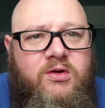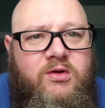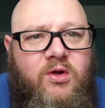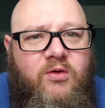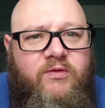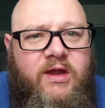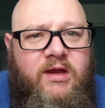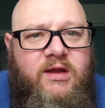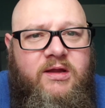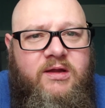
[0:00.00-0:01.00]

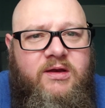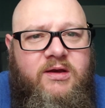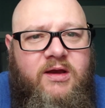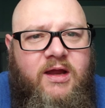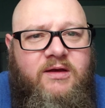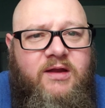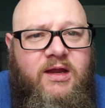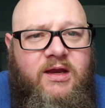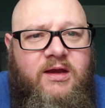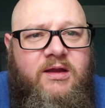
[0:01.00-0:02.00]

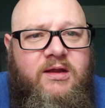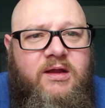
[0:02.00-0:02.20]
COVID-19,